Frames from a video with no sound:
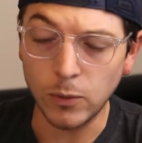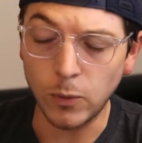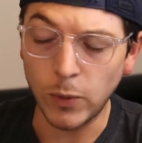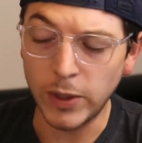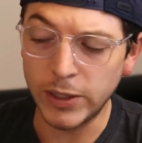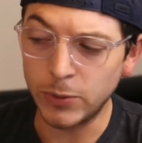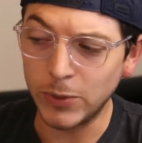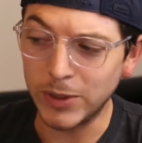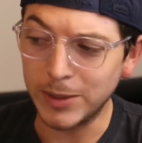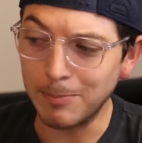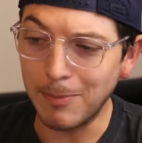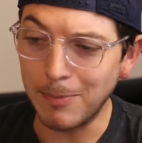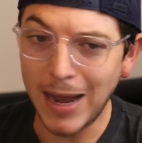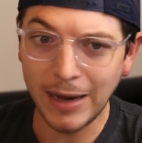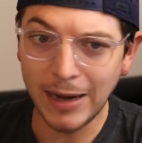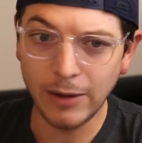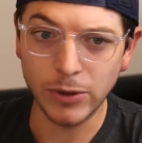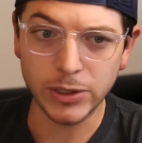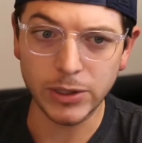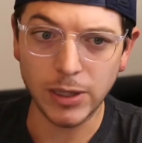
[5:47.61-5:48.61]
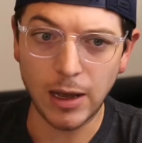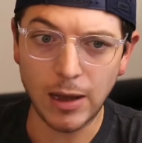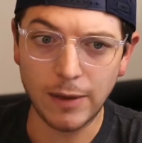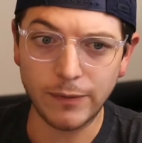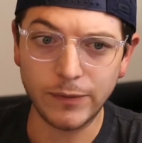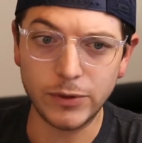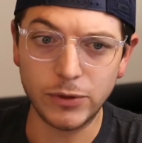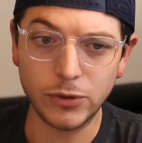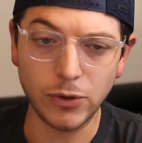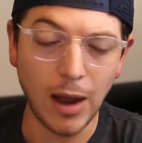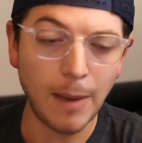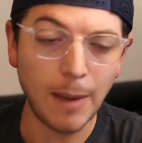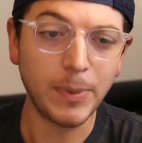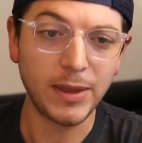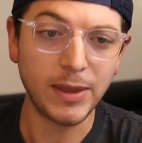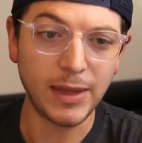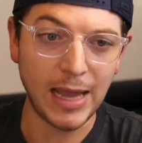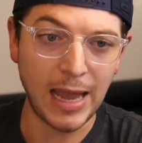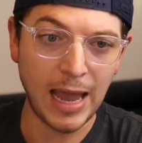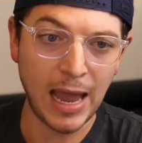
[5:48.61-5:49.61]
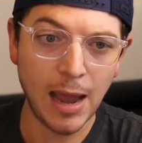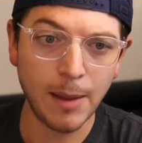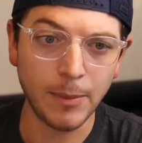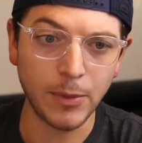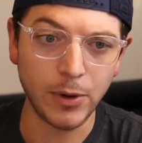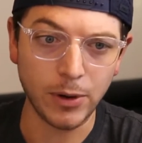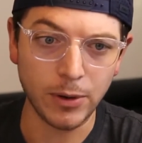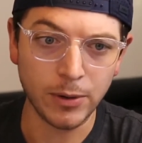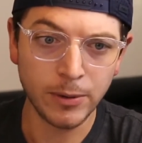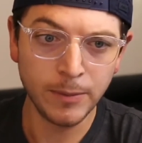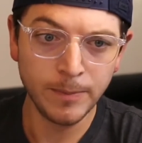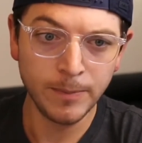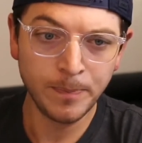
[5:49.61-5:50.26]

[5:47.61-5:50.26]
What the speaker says: which was Microsoft dropping the hammer